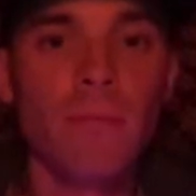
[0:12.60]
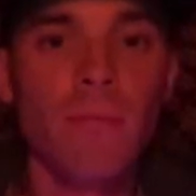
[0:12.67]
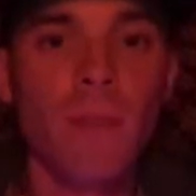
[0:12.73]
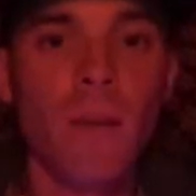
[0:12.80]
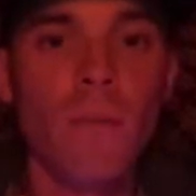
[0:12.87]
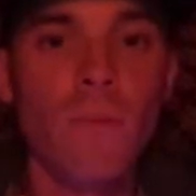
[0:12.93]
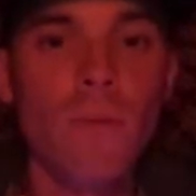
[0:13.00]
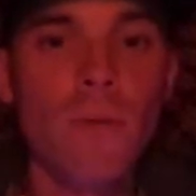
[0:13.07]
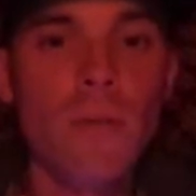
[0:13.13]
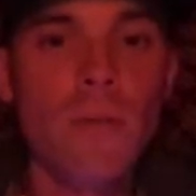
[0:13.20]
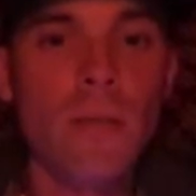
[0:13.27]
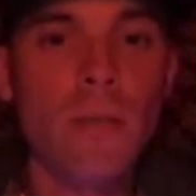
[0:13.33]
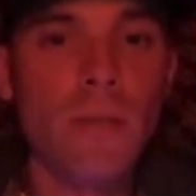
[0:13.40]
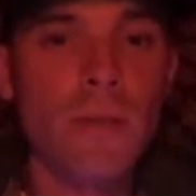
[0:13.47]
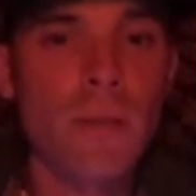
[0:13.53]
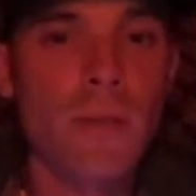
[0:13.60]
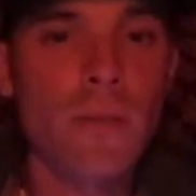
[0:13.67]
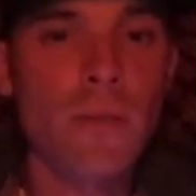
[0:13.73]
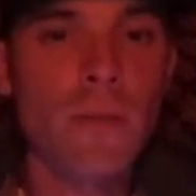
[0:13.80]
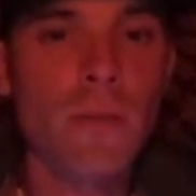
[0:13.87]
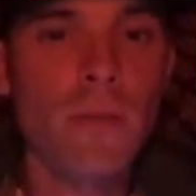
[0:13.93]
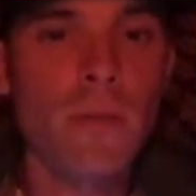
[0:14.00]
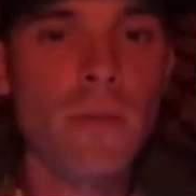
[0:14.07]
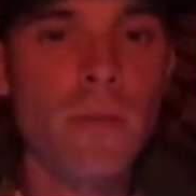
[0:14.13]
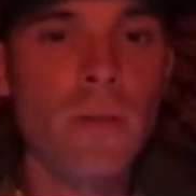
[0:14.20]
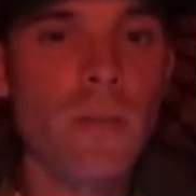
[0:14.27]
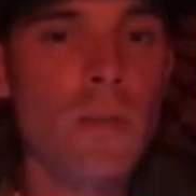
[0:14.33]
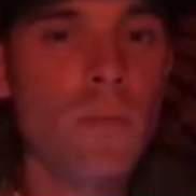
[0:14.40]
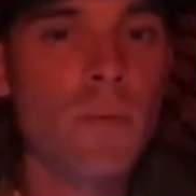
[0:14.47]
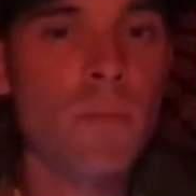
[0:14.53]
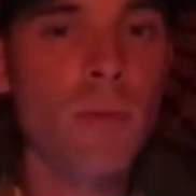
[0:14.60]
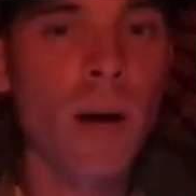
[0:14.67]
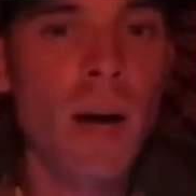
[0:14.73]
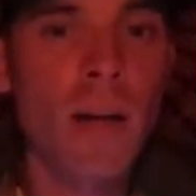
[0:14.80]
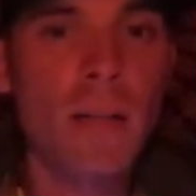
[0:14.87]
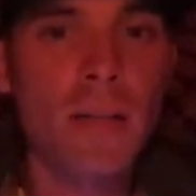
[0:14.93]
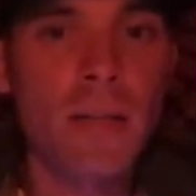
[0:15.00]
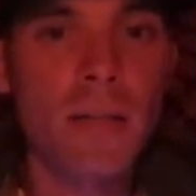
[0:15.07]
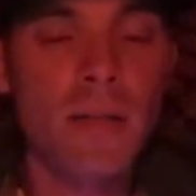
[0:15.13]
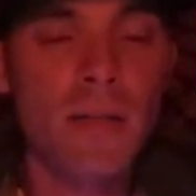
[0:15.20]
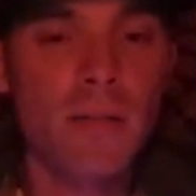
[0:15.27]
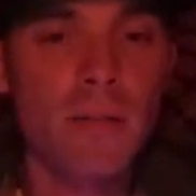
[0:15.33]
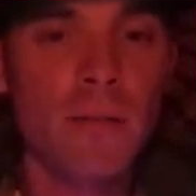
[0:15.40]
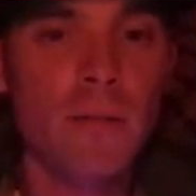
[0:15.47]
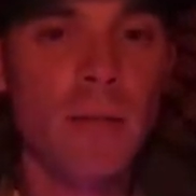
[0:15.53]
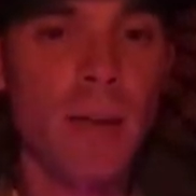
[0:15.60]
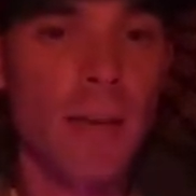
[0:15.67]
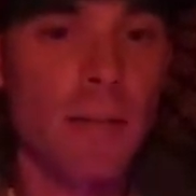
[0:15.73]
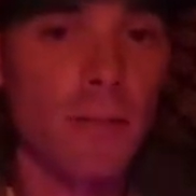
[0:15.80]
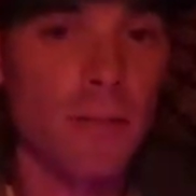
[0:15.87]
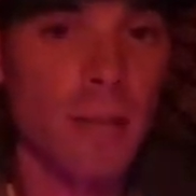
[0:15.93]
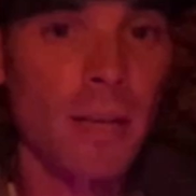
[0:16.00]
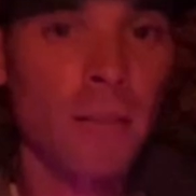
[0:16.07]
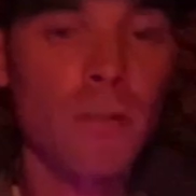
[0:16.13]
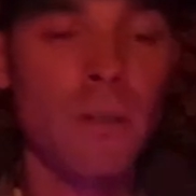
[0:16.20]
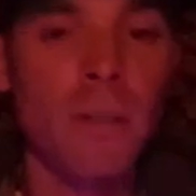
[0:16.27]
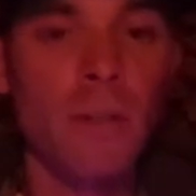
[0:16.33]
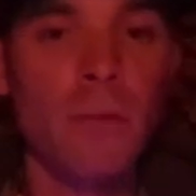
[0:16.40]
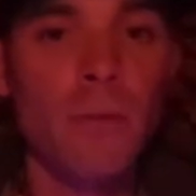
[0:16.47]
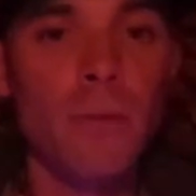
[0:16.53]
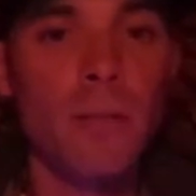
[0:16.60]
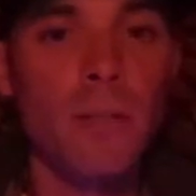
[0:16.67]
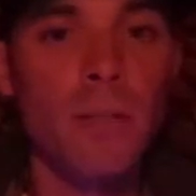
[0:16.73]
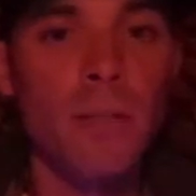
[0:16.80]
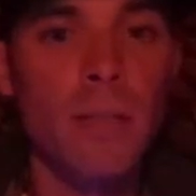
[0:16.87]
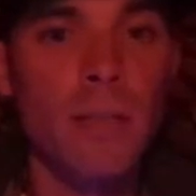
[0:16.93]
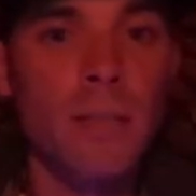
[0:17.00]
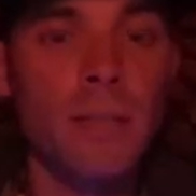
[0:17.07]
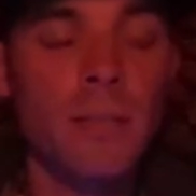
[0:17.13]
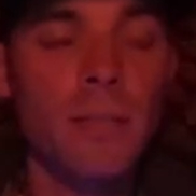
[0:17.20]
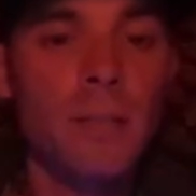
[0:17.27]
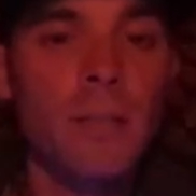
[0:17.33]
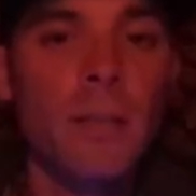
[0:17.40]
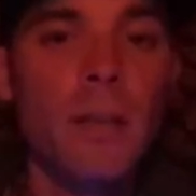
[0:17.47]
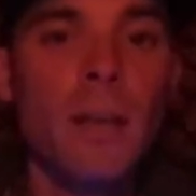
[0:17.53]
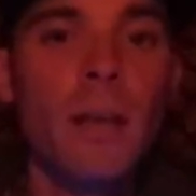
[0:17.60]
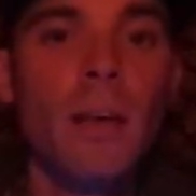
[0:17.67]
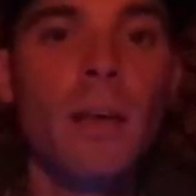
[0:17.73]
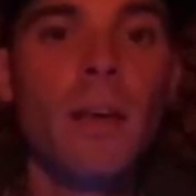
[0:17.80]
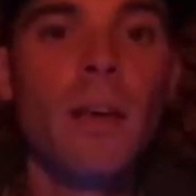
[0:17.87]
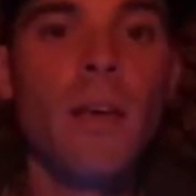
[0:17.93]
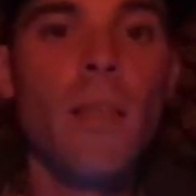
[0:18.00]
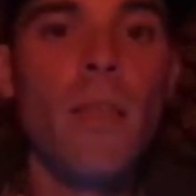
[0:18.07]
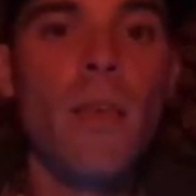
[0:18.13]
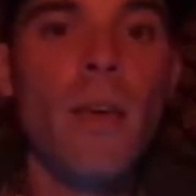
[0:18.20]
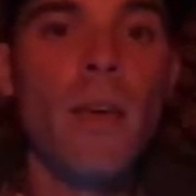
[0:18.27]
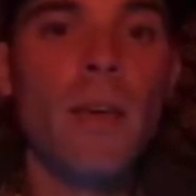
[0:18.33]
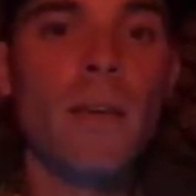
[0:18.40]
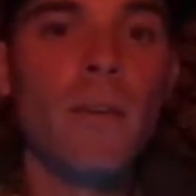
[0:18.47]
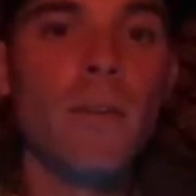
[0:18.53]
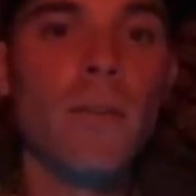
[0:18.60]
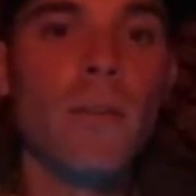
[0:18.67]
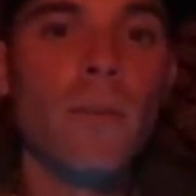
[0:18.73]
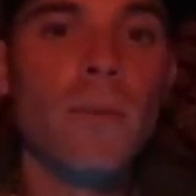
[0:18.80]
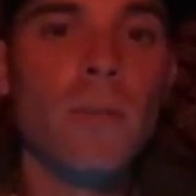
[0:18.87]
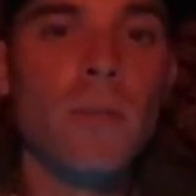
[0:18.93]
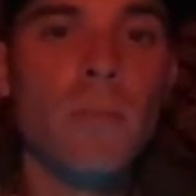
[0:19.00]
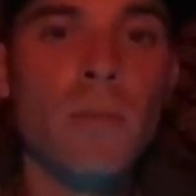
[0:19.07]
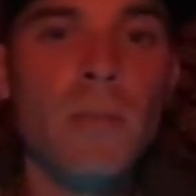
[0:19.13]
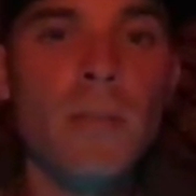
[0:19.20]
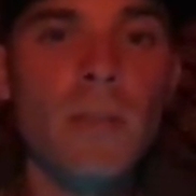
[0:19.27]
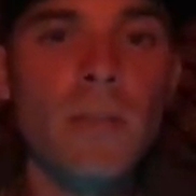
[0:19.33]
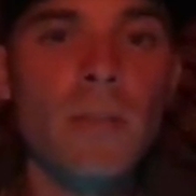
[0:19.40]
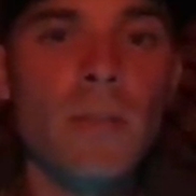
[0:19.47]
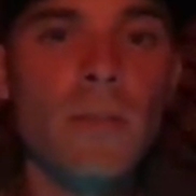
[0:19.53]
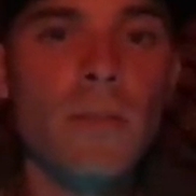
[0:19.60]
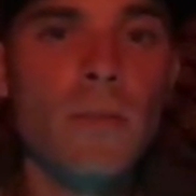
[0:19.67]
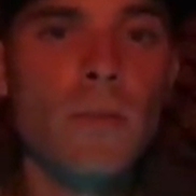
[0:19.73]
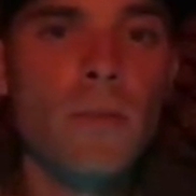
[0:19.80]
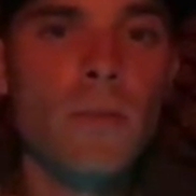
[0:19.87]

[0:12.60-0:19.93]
If we consider the human body as electric, which it is, then we can begin to